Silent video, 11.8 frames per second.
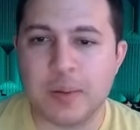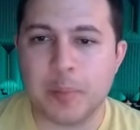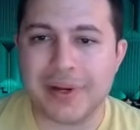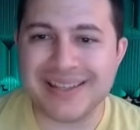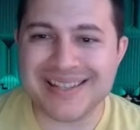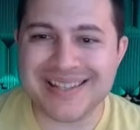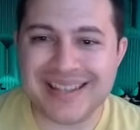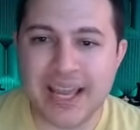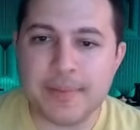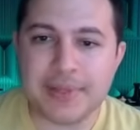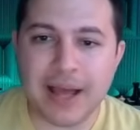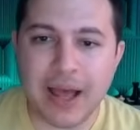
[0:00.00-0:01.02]
but at the
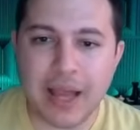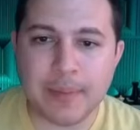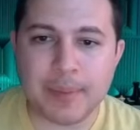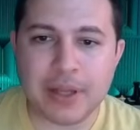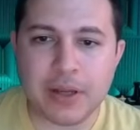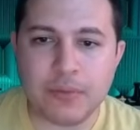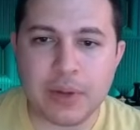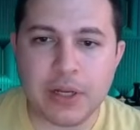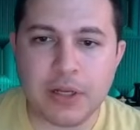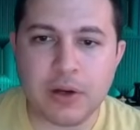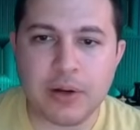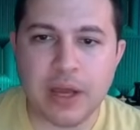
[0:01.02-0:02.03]
same time, I'm getting ready
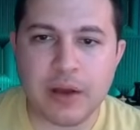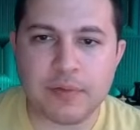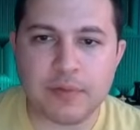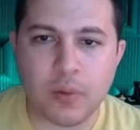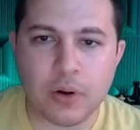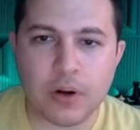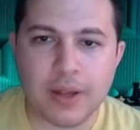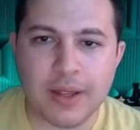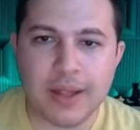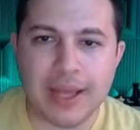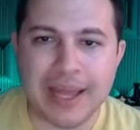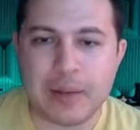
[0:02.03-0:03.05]
to go to f4
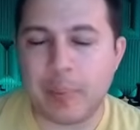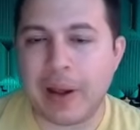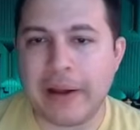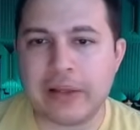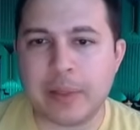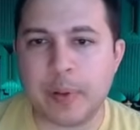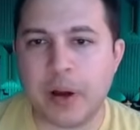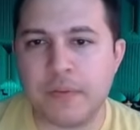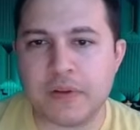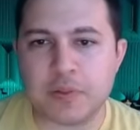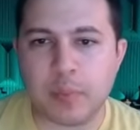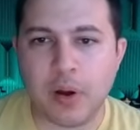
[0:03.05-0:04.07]
and pile up on
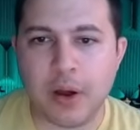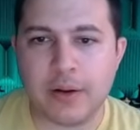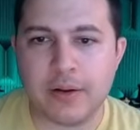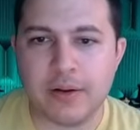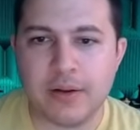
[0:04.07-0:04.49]
this pawn.